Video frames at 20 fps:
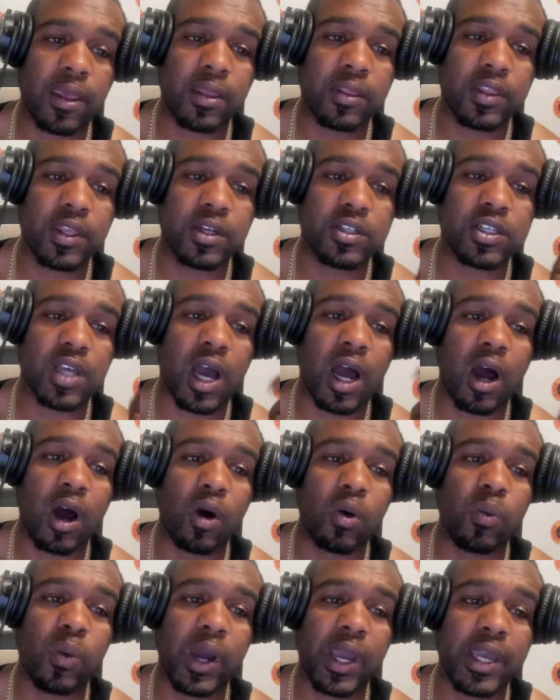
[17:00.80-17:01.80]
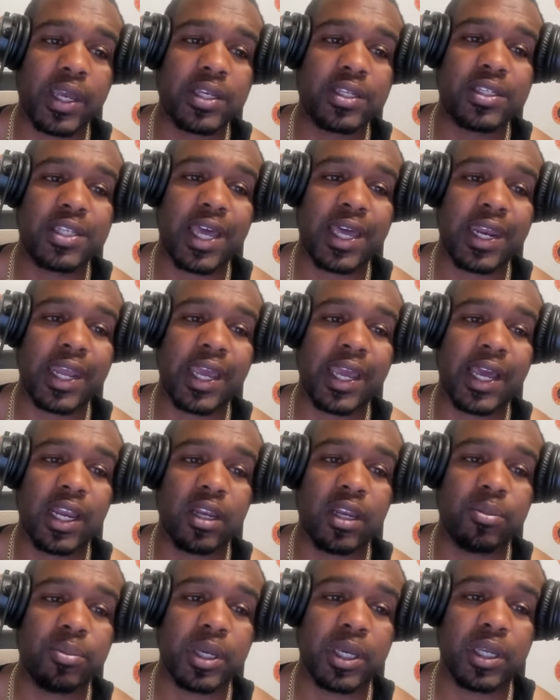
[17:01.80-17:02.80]
there's always that
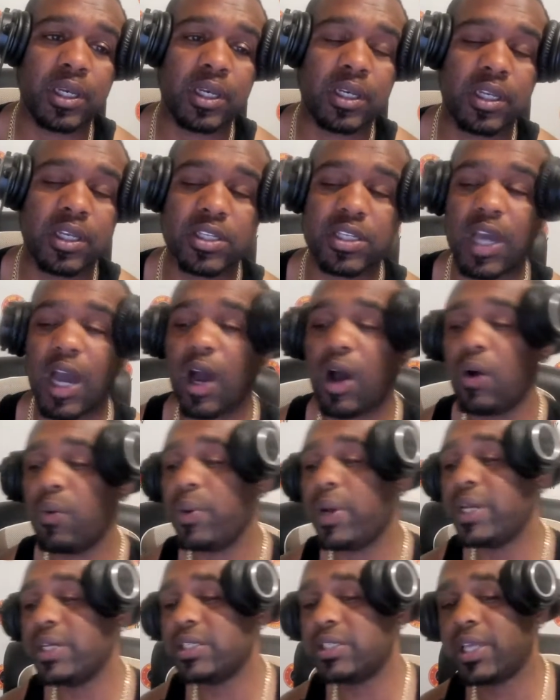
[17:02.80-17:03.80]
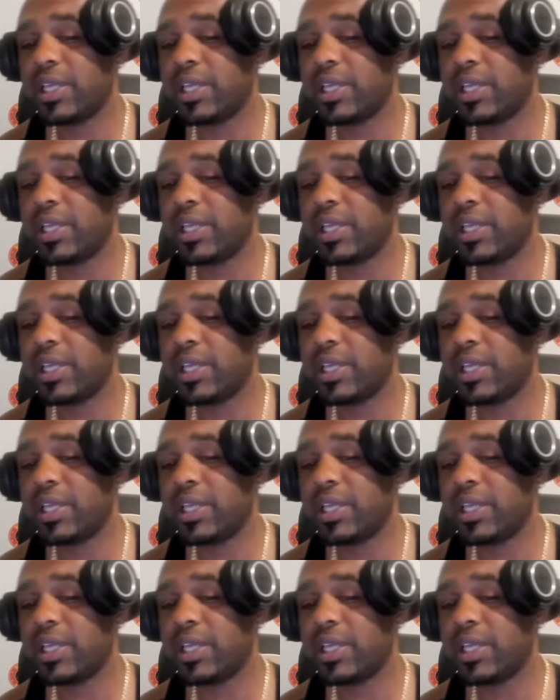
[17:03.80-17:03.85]
element. There's always